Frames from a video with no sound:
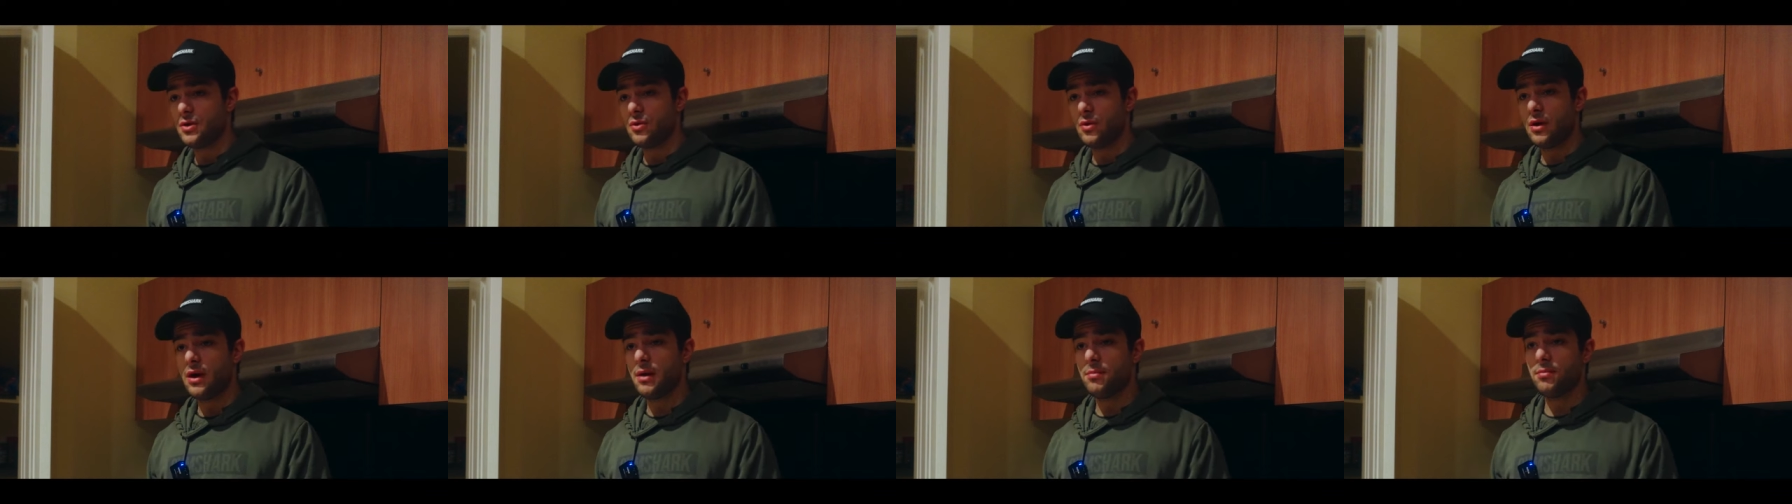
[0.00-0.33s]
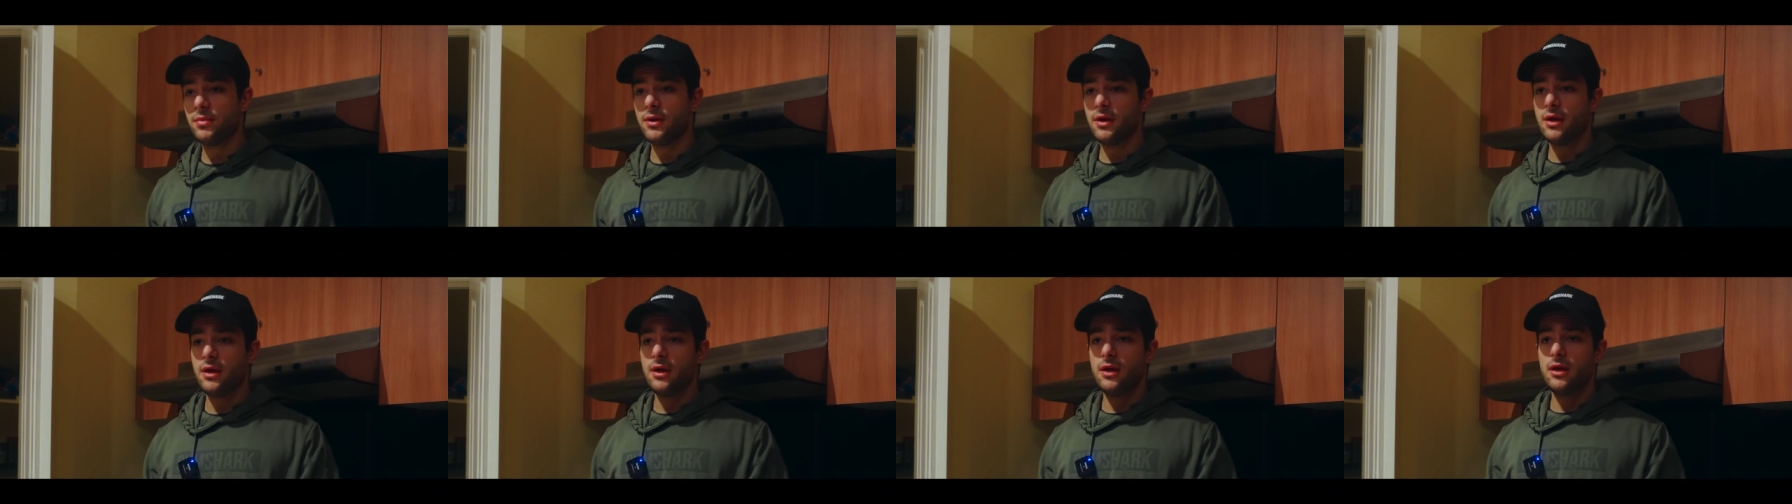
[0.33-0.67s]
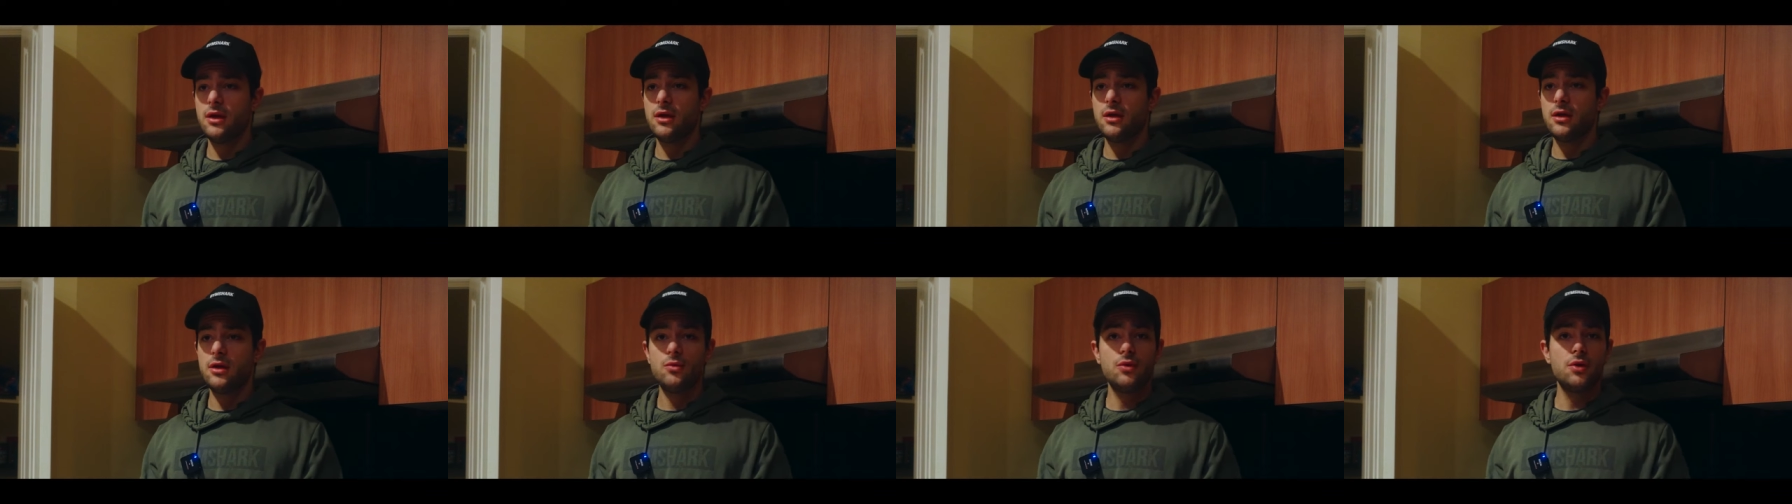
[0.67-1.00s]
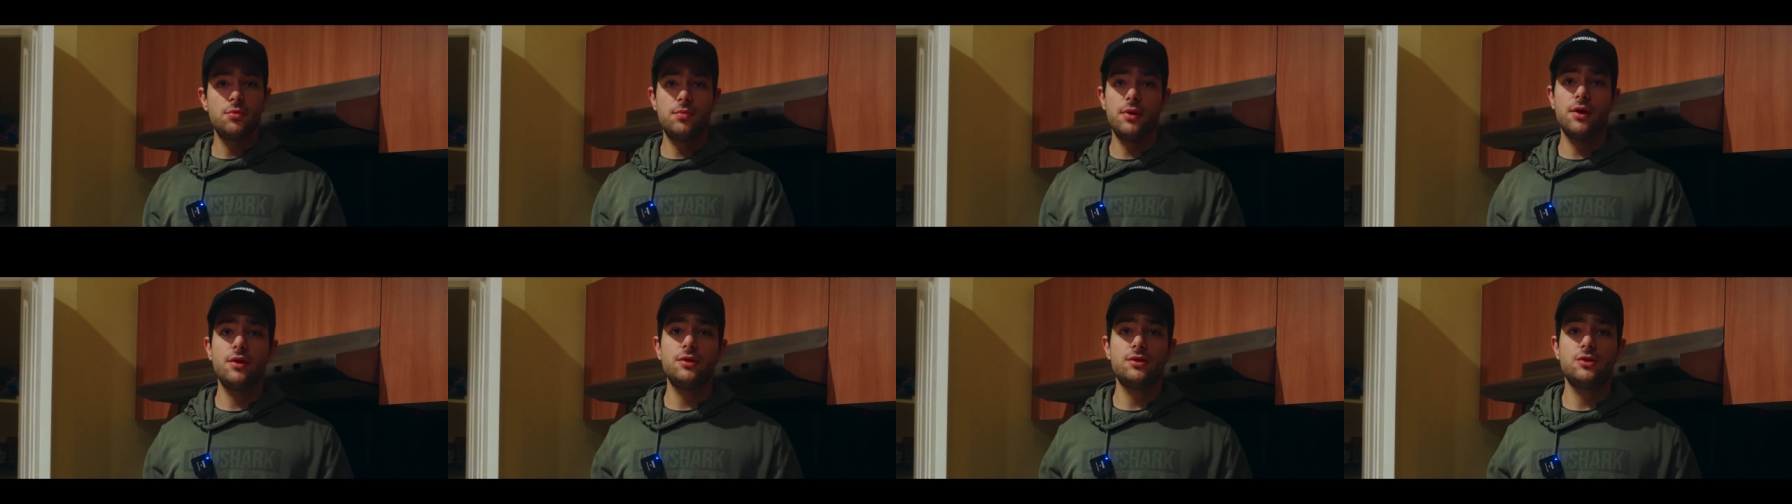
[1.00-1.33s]
grow up
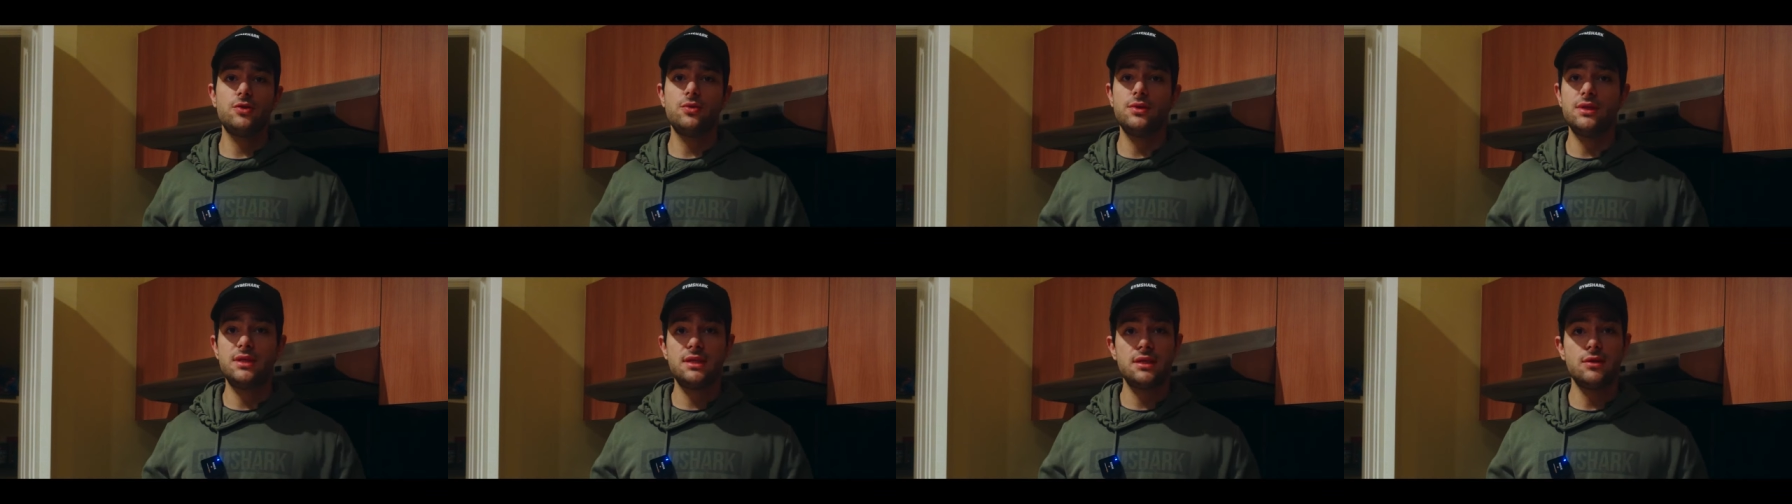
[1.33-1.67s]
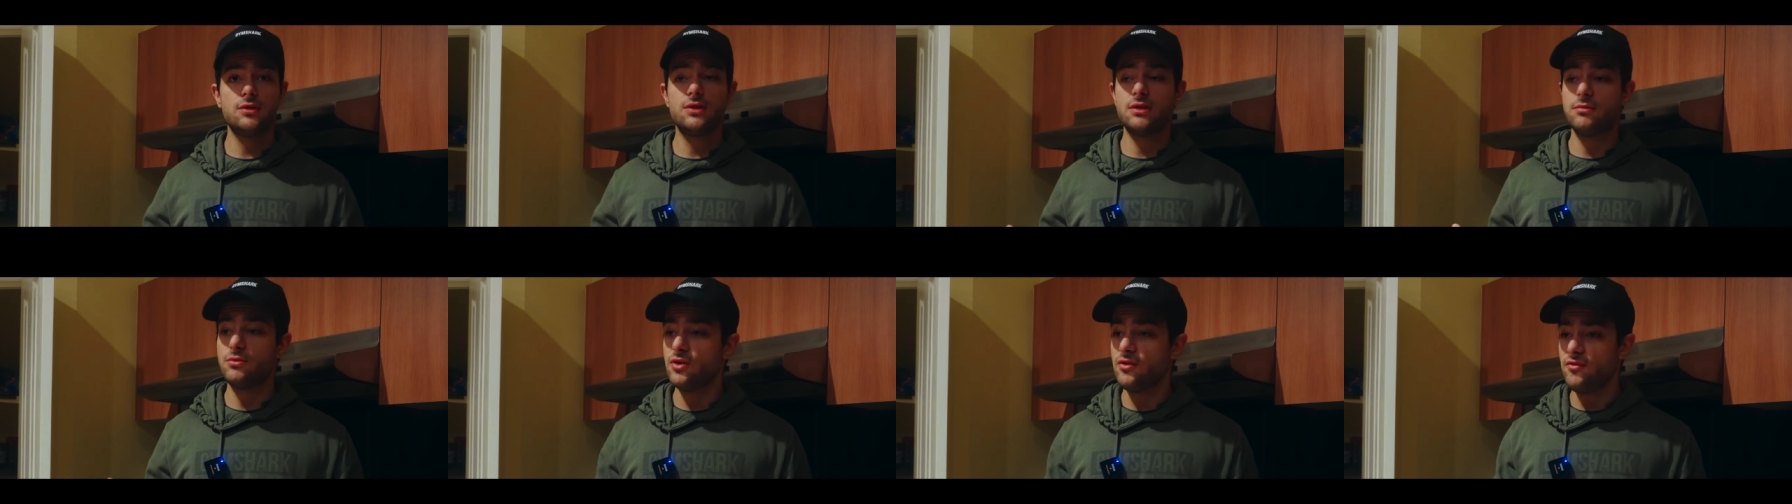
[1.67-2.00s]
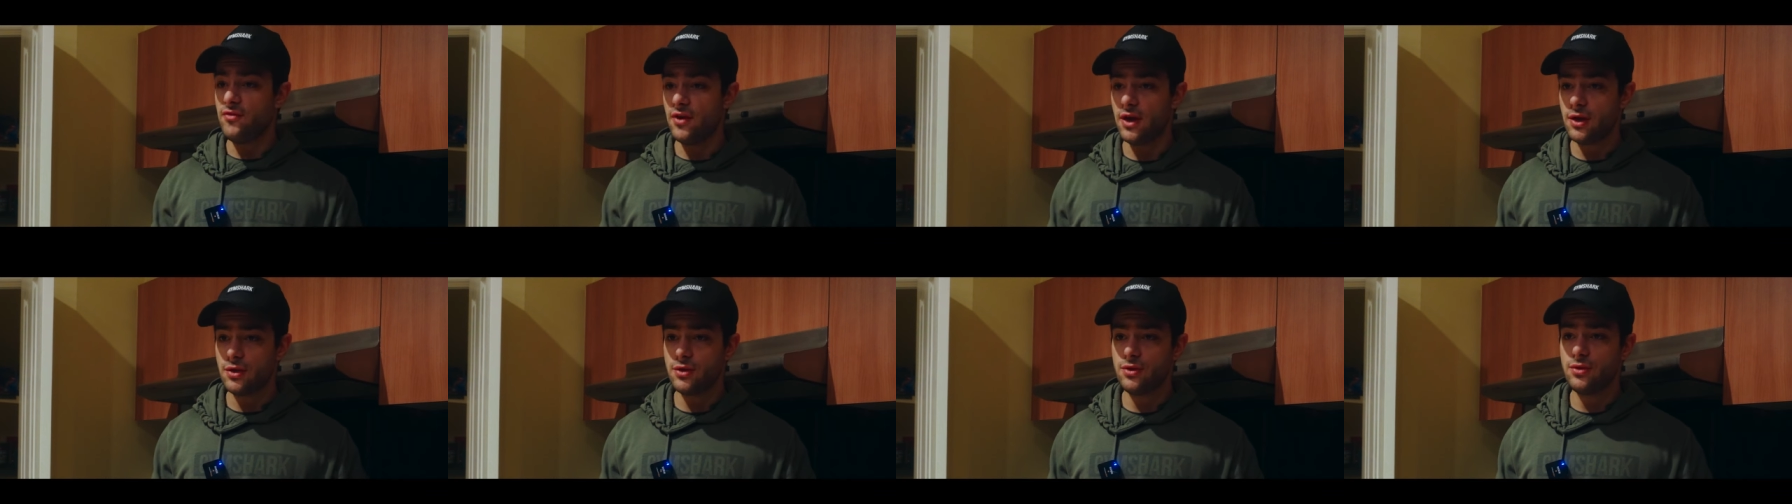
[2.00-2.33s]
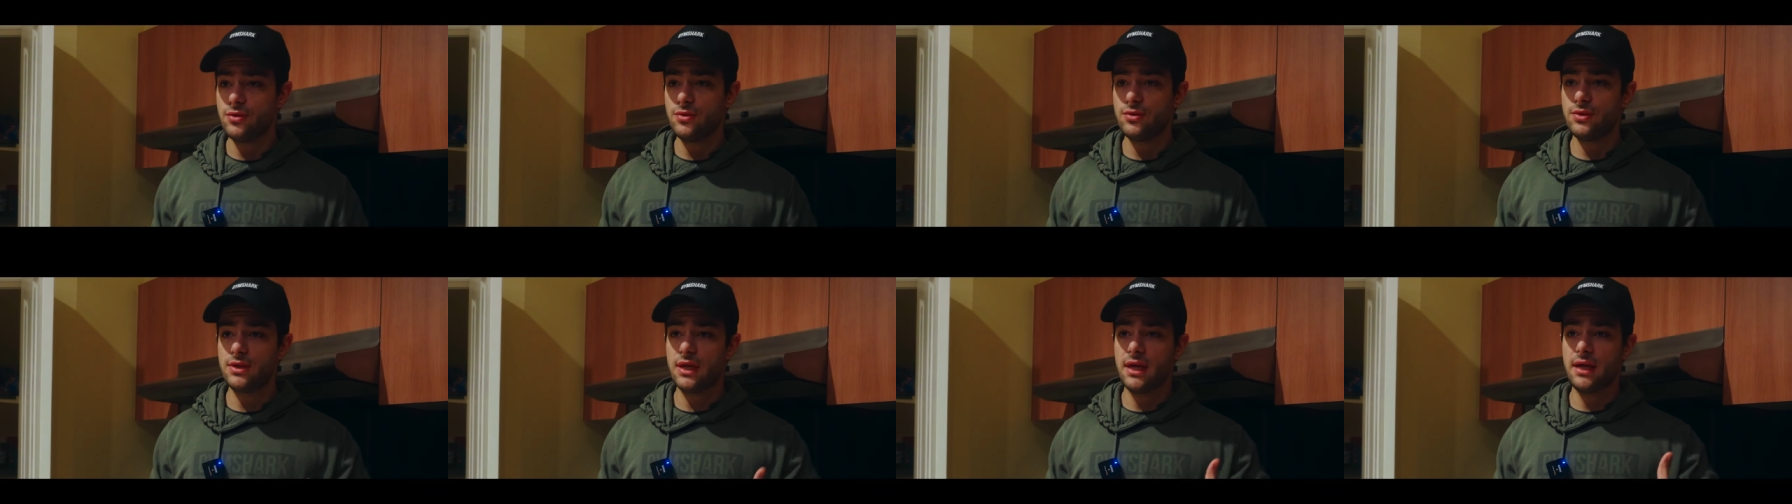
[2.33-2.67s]
with parents who instilled some good values